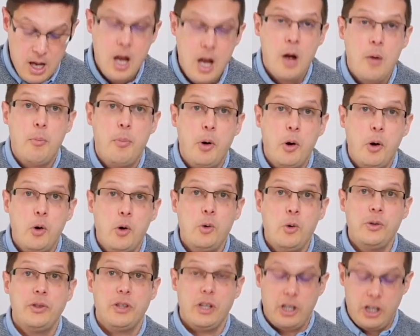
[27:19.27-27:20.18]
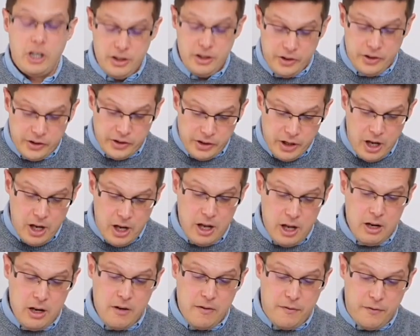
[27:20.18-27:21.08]
Paul's
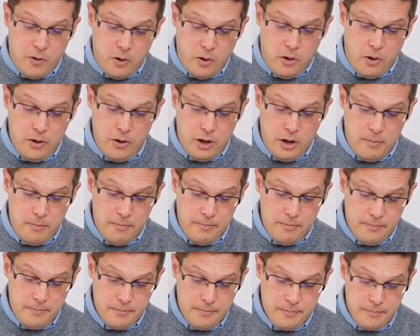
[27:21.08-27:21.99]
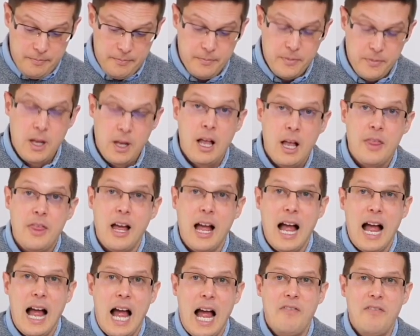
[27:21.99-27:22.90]
concern for them, that
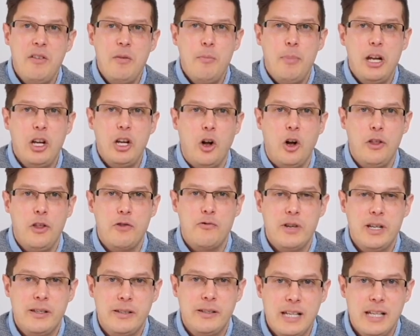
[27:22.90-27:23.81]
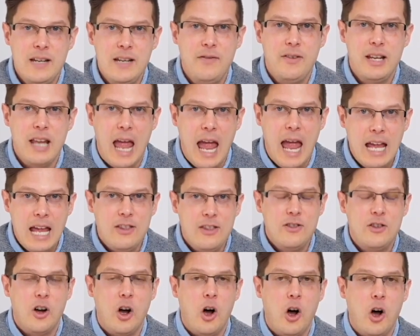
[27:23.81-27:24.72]
having been on the receiving end
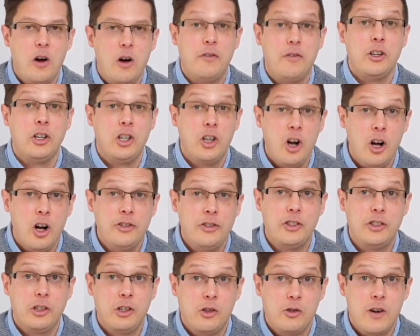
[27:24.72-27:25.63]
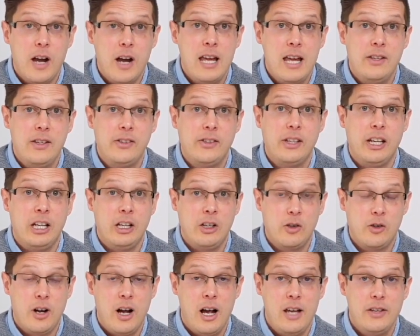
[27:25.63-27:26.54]
of God's grace in
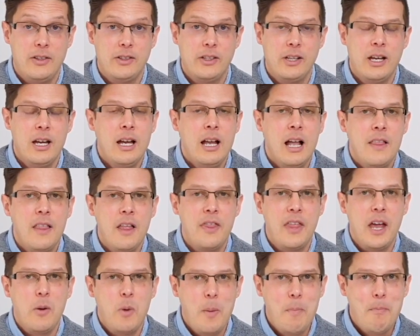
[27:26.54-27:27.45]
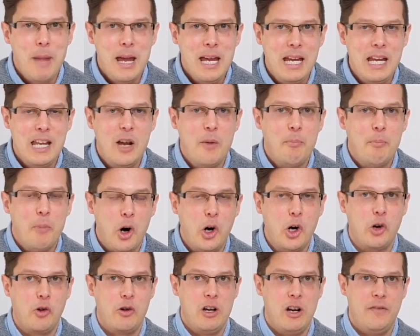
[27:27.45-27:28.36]
Christ, that they were making a
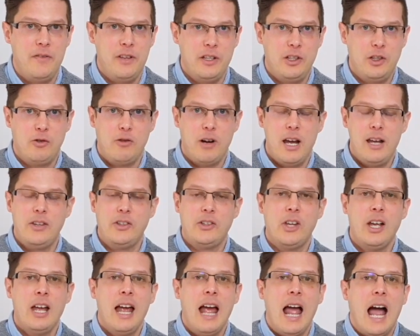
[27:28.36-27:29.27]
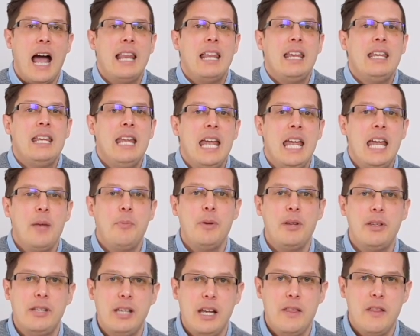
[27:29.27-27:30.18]
mockery of this grace and
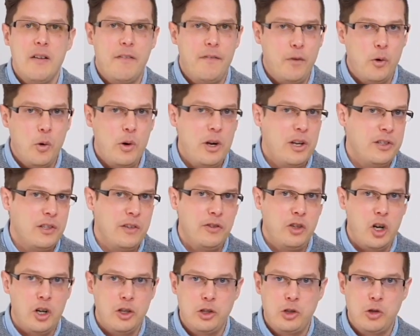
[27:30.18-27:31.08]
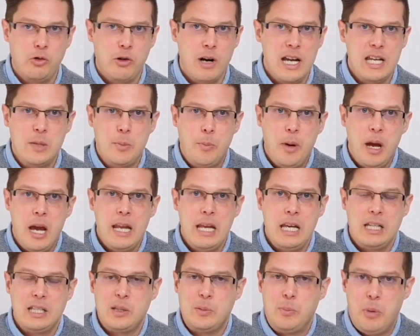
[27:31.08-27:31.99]
inhibiting the fullness of God's grace being
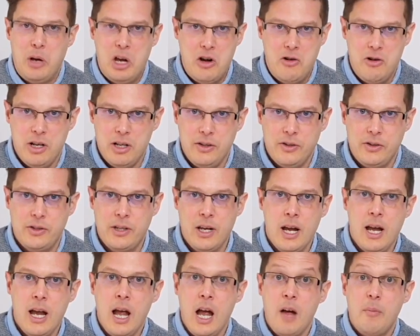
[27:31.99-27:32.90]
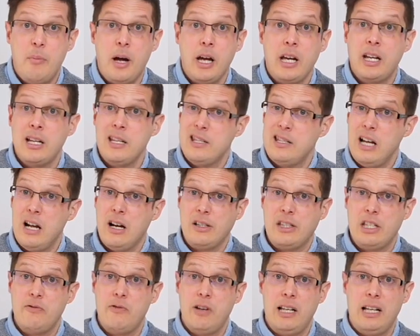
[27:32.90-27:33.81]
experienced by
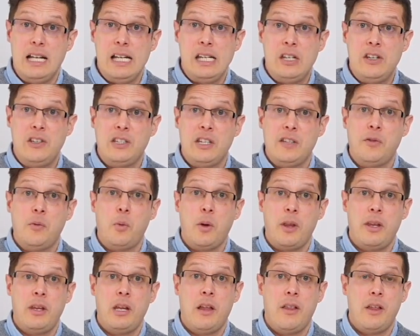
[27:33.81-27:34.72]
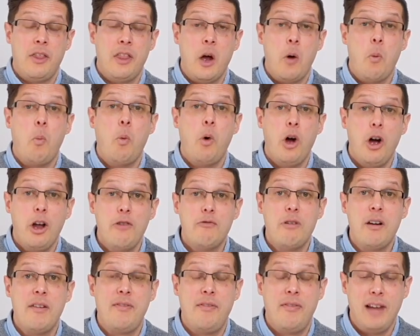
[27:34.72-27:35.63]
conducting relationships with one another that weren't
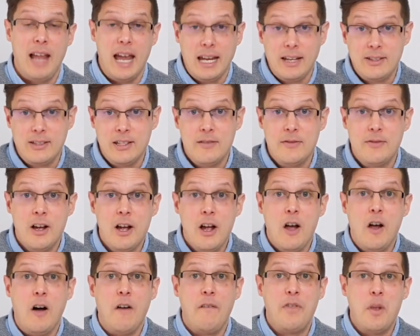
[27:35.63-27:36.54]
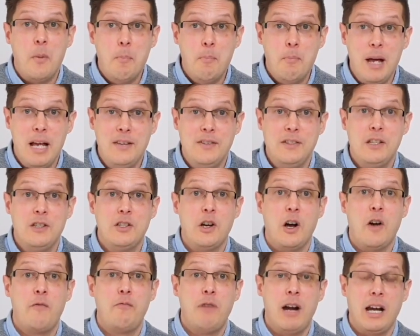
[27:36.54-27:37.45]
reflective of the message
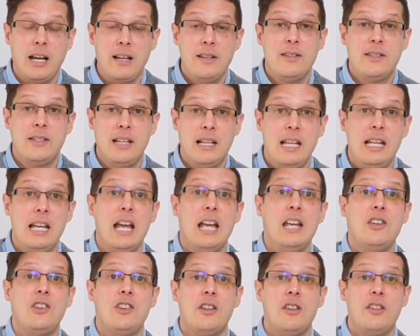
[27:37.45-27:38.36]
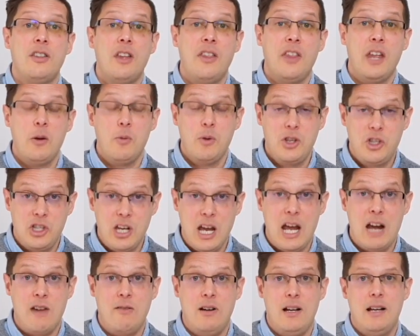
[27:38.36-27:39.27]
of reconciliation that they were
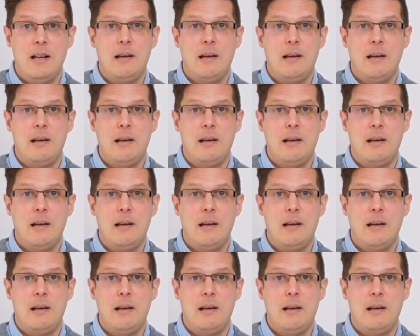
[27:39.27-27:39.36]
sharing.